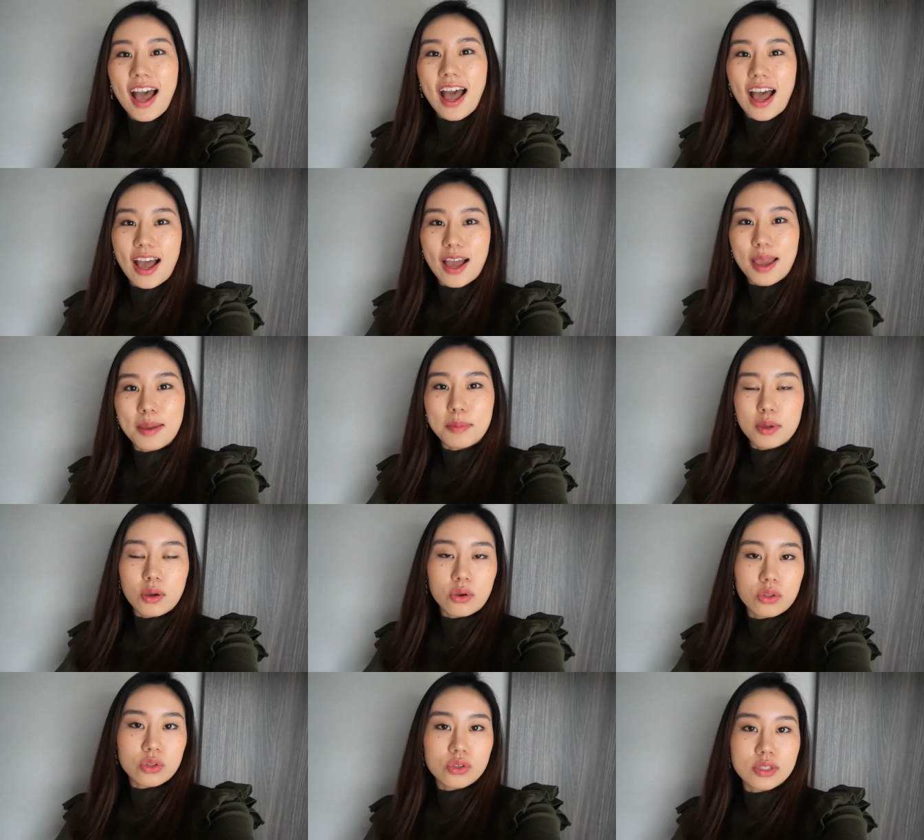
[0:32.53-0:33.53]
I'm
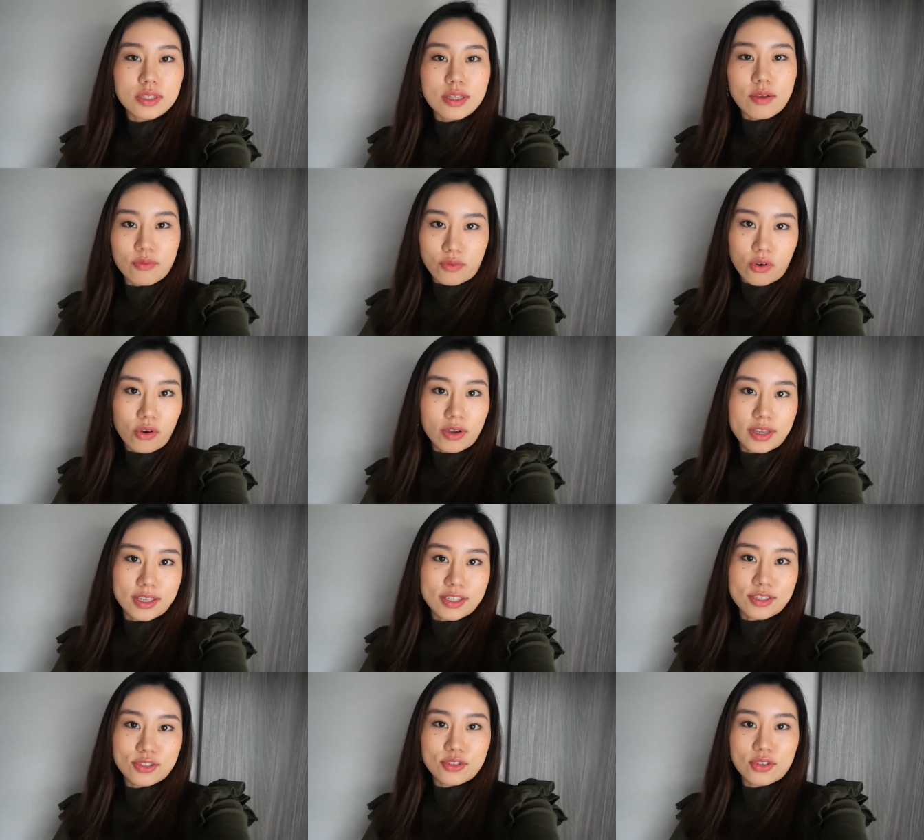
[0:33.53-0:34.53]
going to
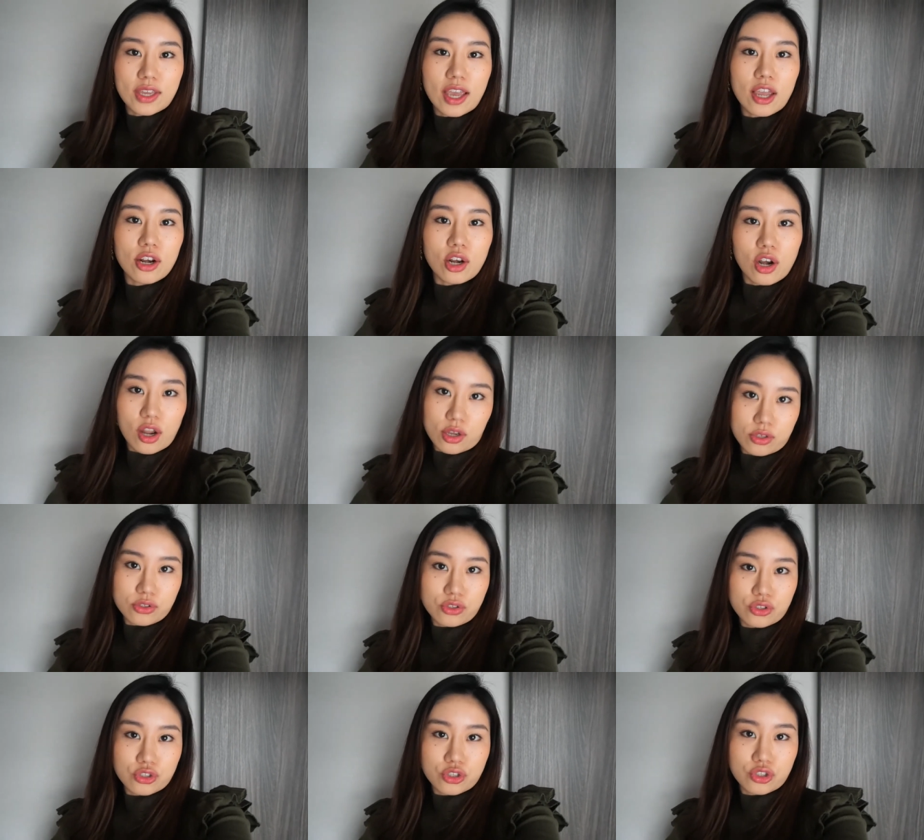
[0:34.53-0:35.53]
Savoy to get
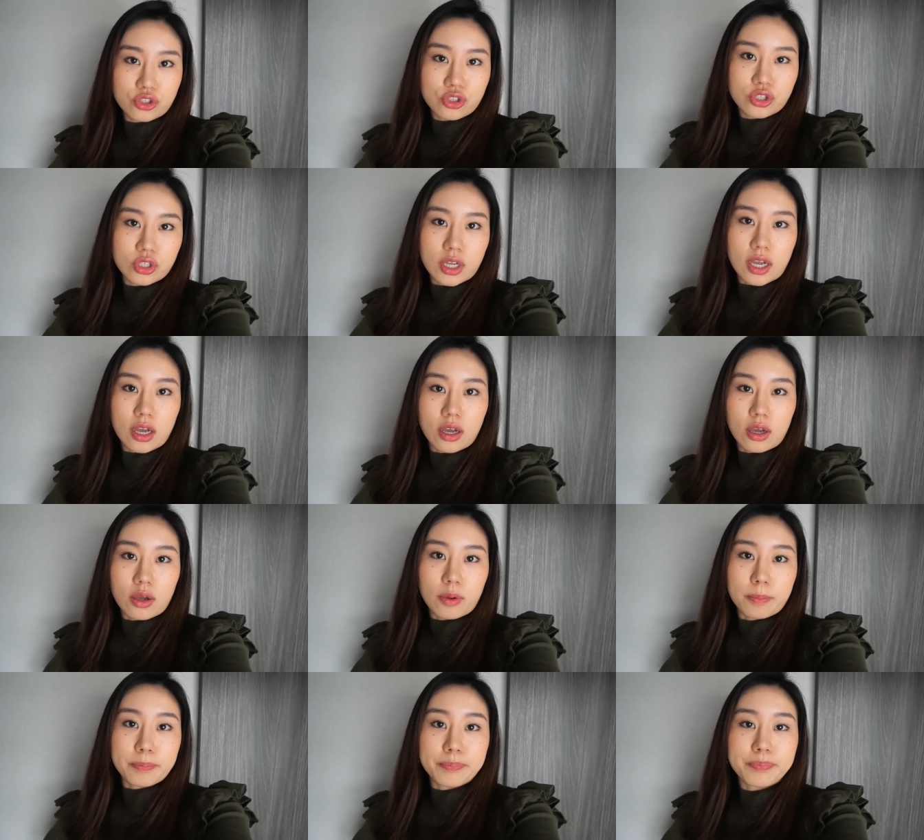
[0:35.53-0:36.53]
lunch,
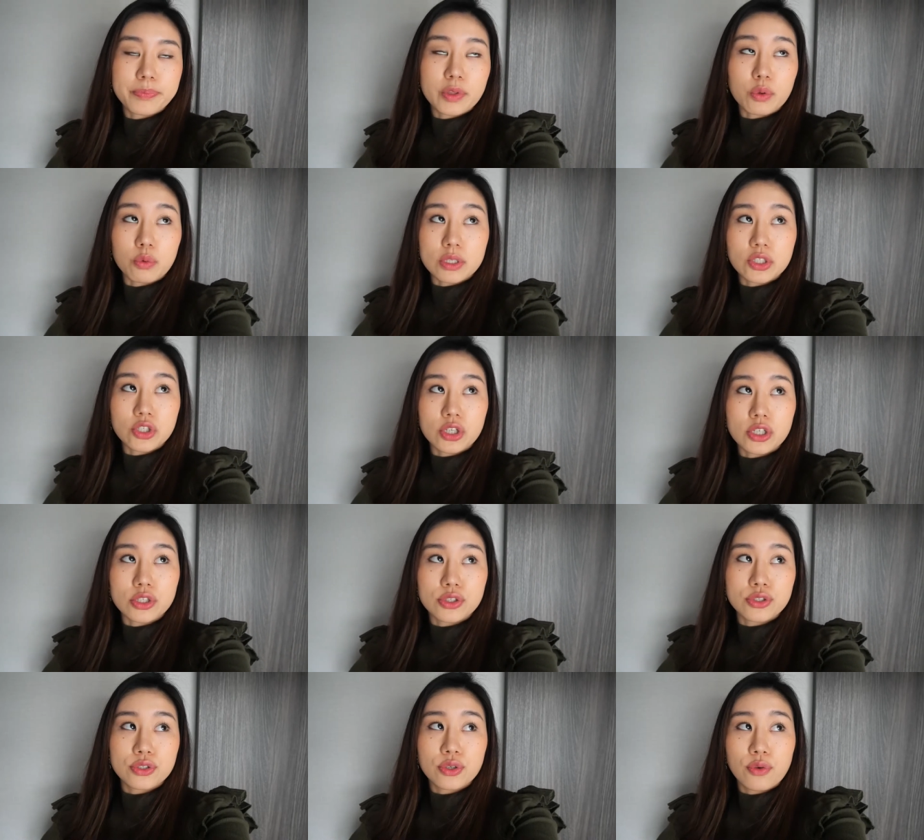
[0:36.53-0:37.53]
which
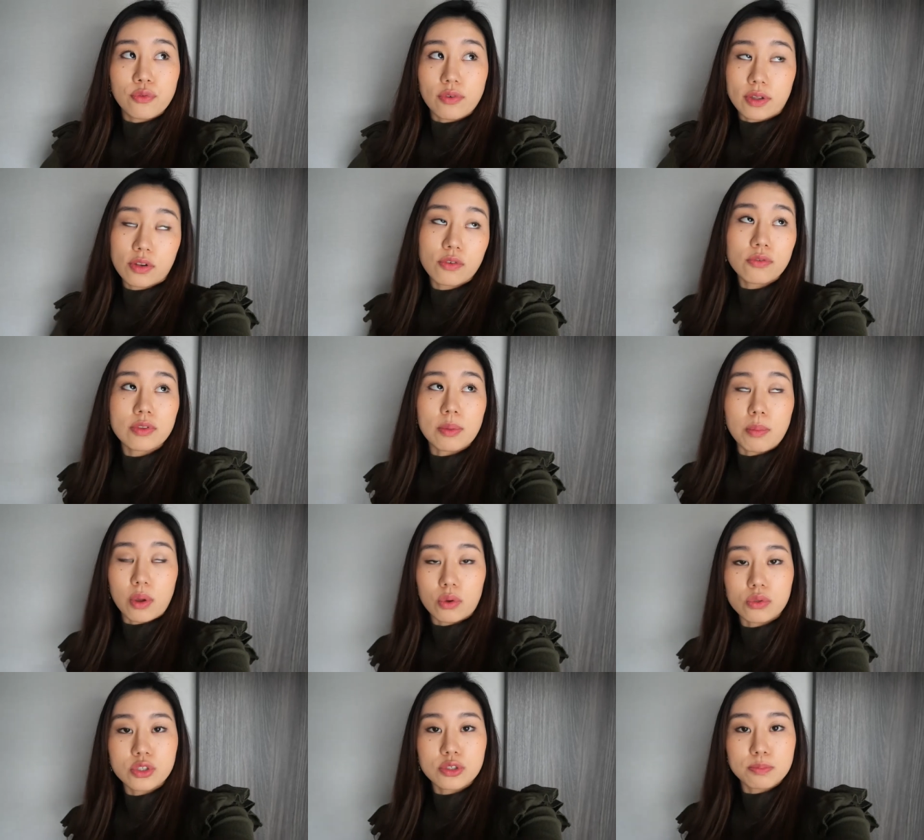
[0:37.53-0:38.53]
is one of the
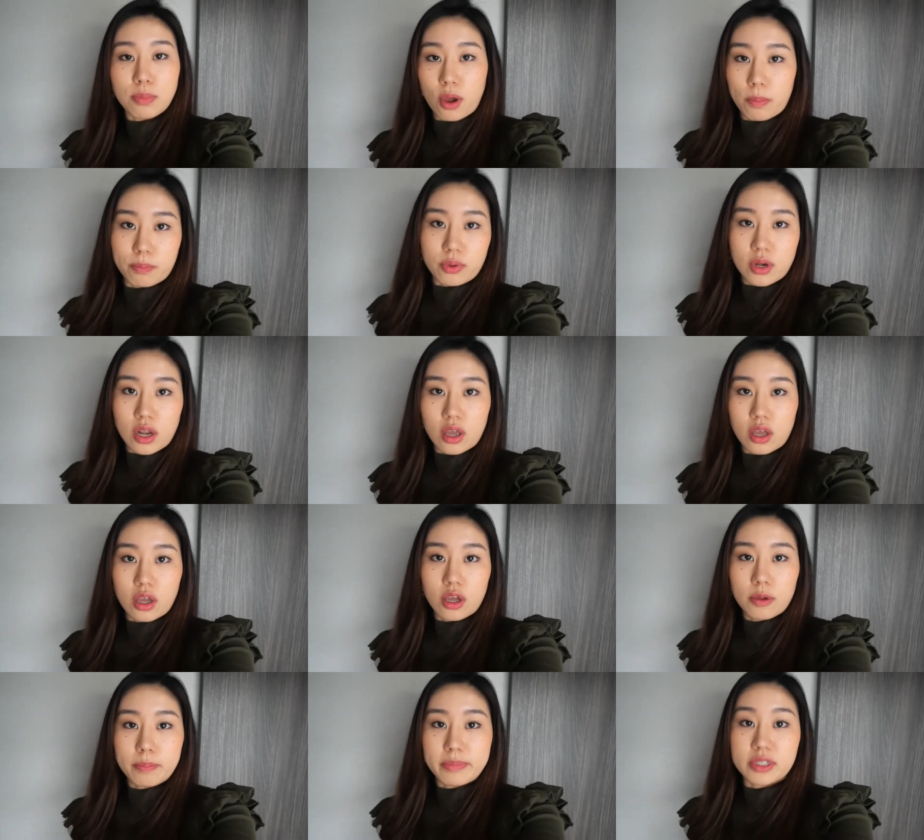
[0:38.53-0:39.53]
most
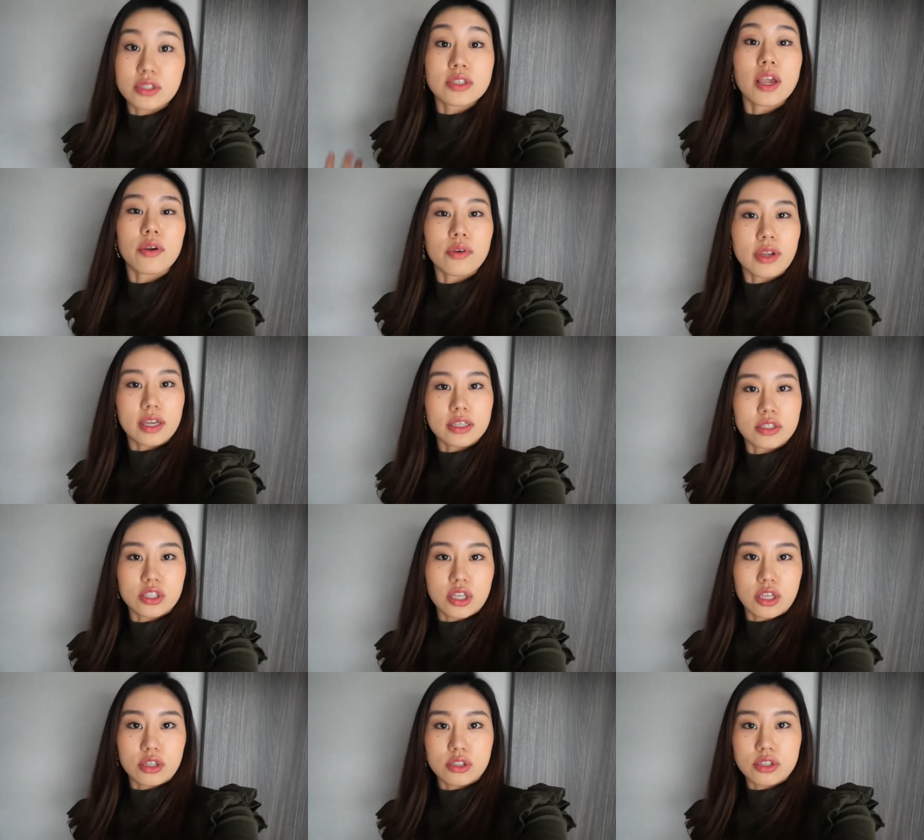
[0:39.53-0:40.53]
popular pizzerias
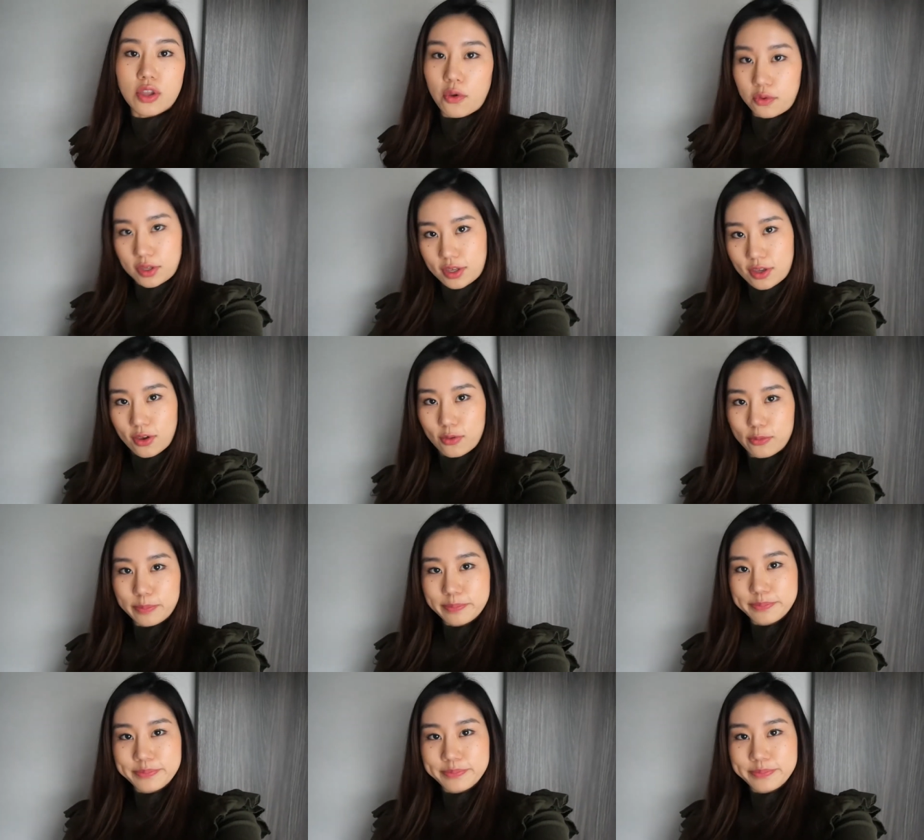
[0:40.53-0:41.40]
in Tokyo.